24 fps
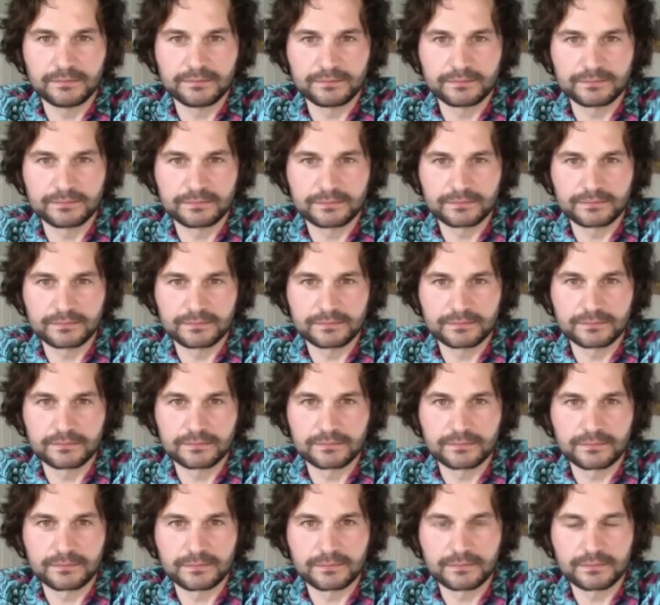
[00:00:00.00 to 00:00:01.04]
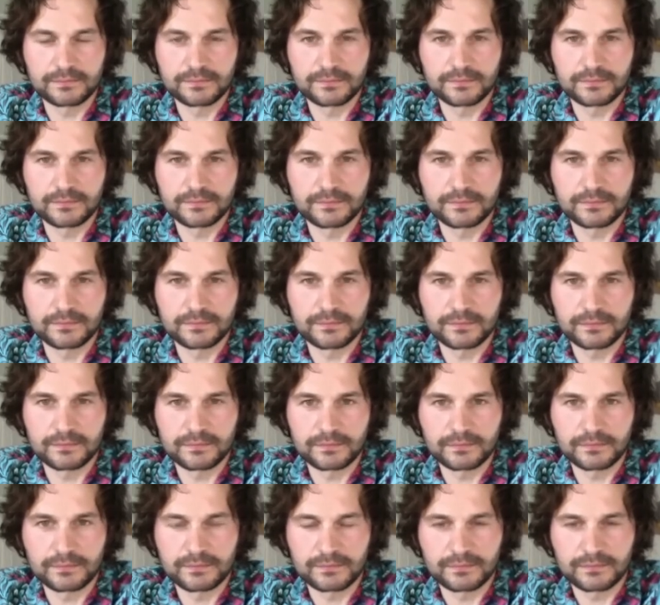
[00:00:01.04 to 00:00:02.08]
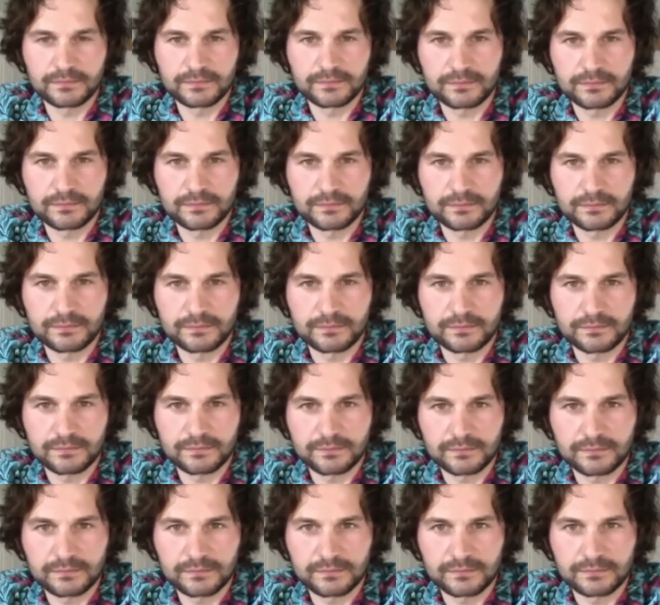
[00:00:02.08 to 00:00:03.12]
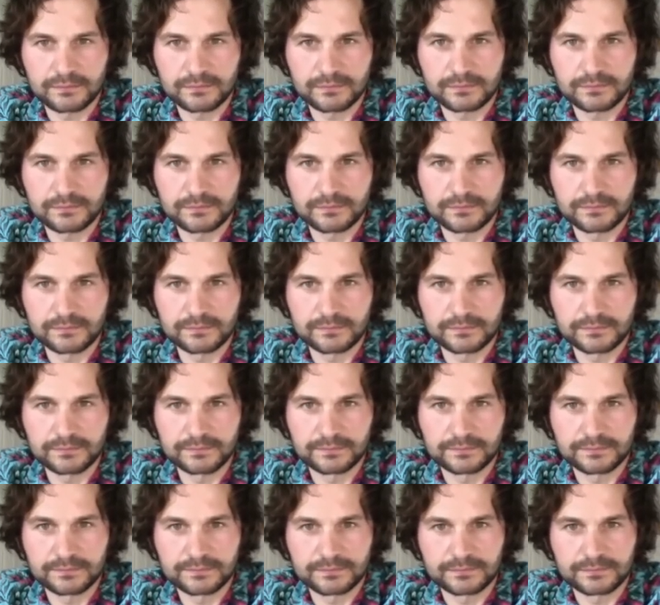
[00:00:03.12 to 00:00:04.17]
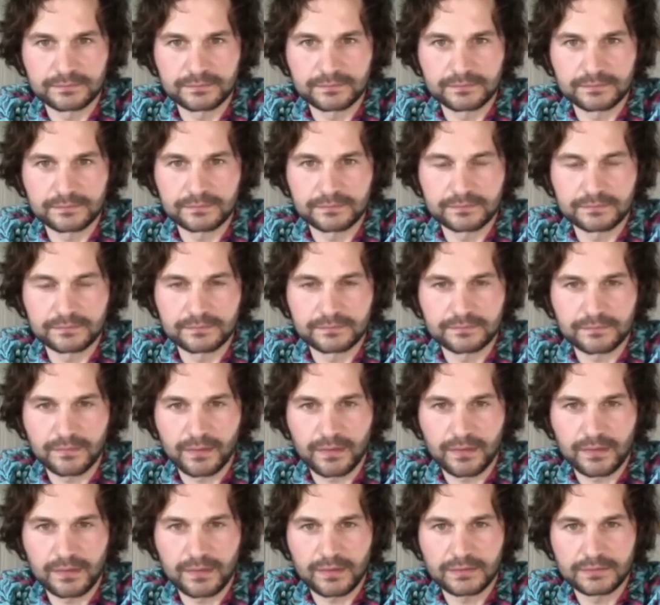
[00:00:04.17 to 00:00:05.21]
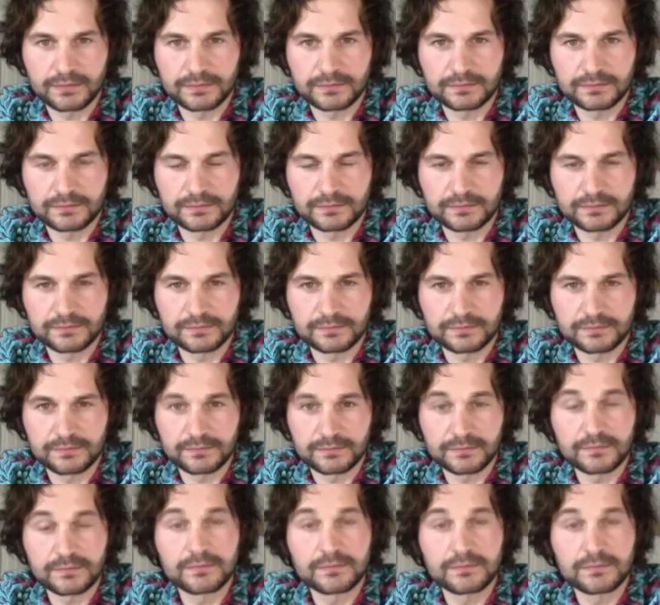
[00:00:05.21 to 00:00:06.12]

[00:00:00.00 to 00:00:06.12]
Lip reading: (not speaking)